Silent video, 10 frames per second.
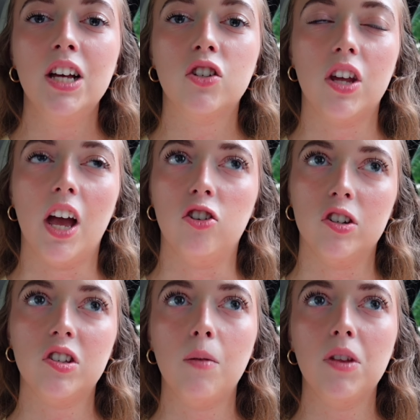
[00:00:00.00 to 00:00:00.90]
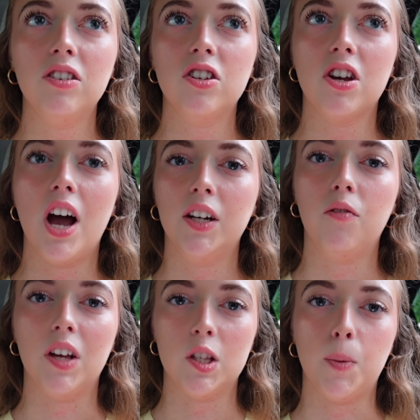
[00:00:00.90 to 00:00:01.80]
So yeah, just something to kind
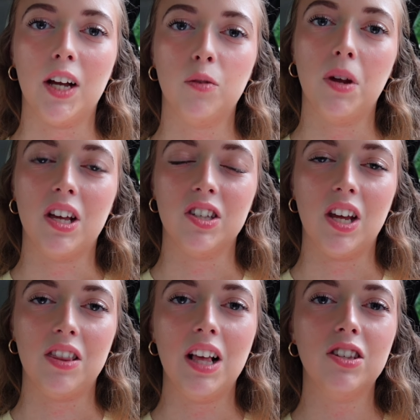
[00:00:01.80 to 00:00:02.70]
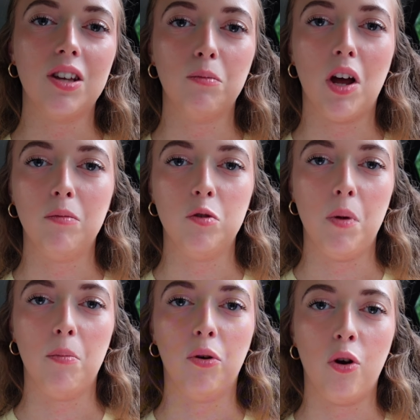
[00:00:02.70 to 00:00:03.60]
of expect, because I think sometimes
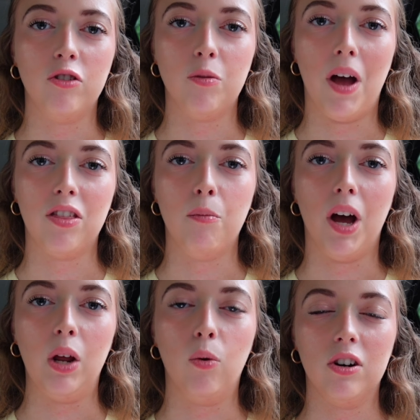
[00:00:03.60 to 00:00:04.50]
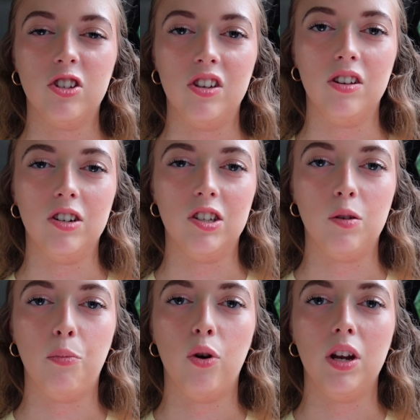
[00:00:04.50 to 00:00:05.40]
people go into Bath & Body Works and they're
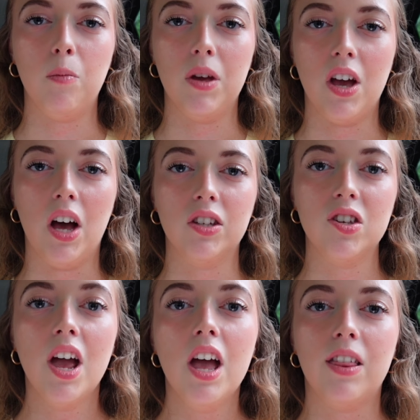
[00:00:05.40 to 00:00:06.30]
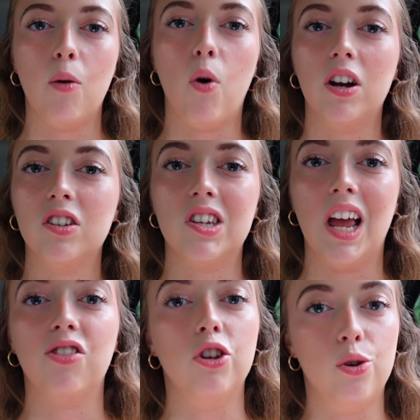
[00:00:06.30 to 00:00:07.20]
disappointed because they wanted to
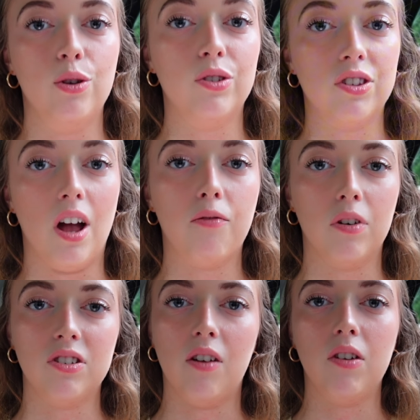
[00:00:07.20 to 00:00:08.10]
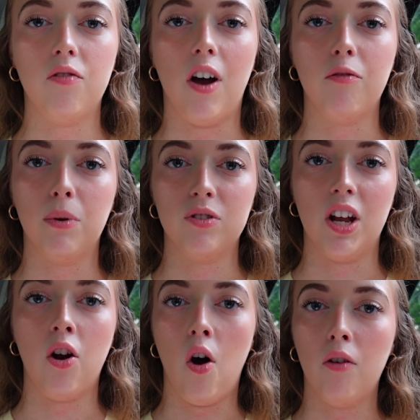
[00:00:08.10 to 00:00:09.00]
get the new stuff for
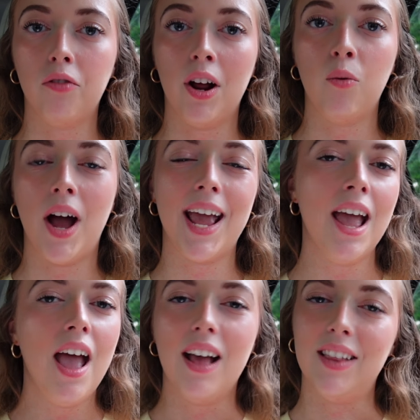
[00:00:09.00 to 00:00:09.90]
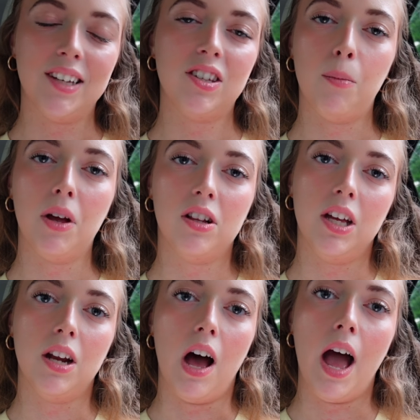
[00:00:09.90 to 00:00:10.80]
75% off right away, and that's
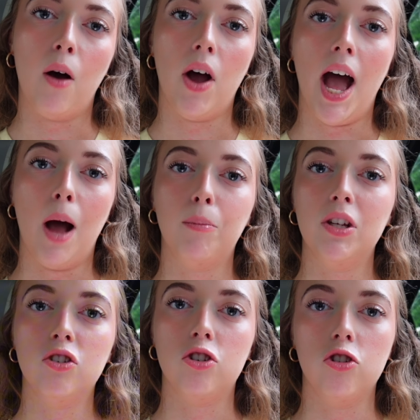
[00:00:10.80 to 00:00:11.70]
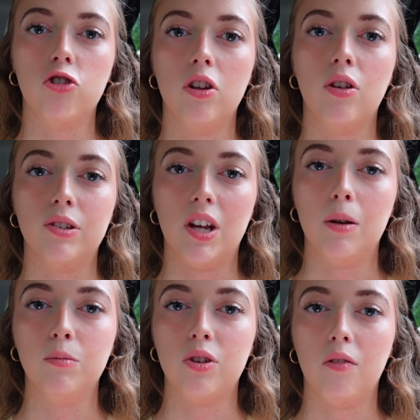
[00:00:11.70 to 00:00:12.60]
typically not how it happens. Usually those
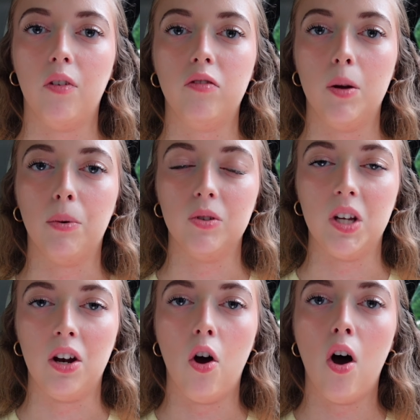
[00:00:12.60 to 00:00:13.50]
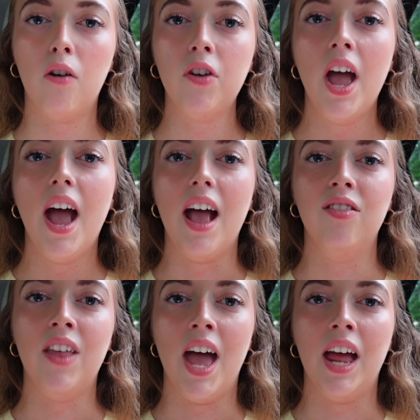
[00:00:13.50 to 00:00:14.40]
items are 50% off,
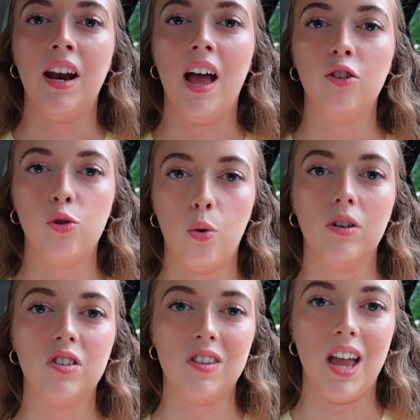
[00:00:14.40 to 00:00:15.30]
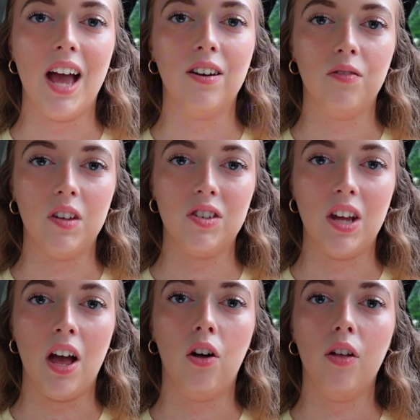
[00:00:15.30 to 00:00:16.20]
and then towards the end of the
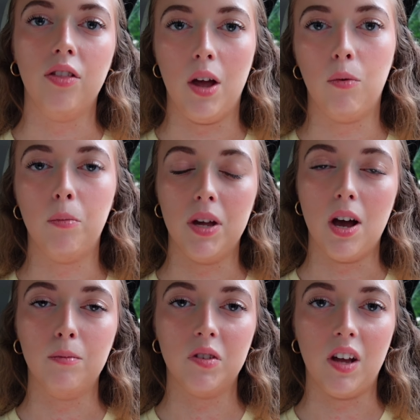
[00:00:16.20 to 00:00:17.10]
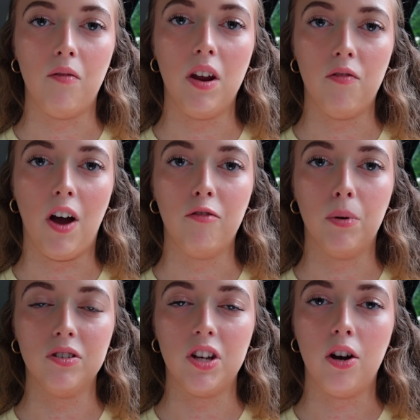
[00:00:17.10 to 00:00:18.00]
sale they will become
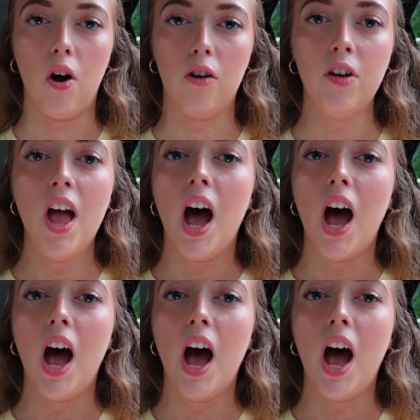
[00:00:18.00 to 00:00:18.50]
75% off.